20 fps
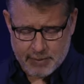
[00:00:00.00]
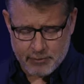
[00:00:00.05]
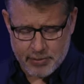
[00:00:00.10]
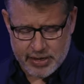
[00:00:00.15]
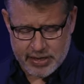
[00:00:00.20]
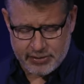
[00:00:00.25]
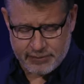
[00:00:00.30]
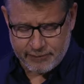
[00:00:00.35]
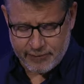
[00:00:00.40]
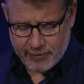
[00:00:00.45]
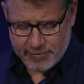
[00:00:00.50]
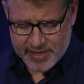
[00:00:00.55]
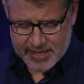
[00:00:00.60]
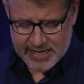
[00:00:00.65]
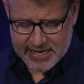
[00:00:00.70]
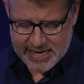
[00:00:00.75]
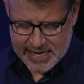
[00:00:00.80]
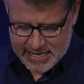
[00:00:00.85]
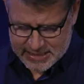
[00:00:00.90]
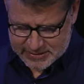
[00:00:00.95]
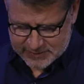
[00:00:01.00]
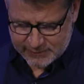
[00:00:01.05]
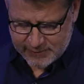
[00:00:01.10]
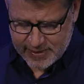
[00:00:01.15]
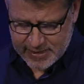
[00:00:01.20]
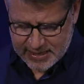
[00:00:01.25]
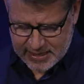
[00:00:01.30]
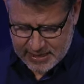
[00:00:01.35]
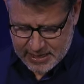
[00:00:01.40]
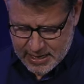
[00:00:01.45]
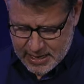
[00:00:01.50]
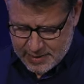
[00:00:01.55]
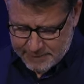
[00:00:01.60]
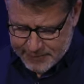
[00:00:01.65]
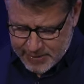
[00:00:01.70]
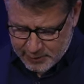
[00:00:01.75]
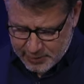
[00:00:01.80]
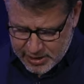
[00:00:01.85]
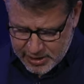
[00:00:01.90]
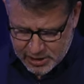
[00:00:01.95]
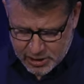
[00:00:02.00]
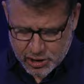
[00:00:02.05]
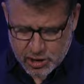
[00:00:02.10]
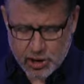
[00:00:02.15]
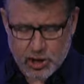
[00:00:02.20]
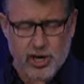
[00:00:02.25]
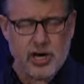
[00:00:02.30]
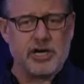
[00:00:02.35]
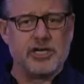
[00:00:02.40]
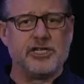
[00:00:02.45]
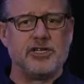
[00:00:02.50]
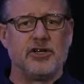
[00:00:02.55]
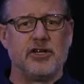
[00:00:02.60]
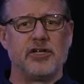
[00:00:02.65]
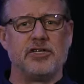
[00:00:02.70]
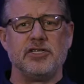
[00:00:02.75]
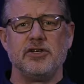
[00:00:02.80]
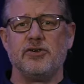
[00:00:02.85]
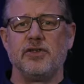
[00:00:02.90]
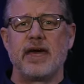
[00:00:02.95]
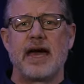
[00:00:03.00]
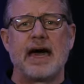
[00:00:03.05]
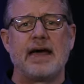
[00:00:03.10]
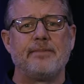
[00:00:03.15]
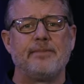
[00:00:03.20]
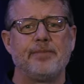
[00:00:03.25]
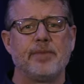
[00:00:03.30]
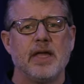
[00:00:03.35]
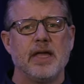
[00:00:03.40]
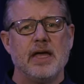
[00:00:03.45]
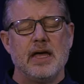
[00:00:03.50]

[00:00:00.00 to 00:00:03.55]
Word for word: I'm reading from the ESV. I want to encourage you to do that.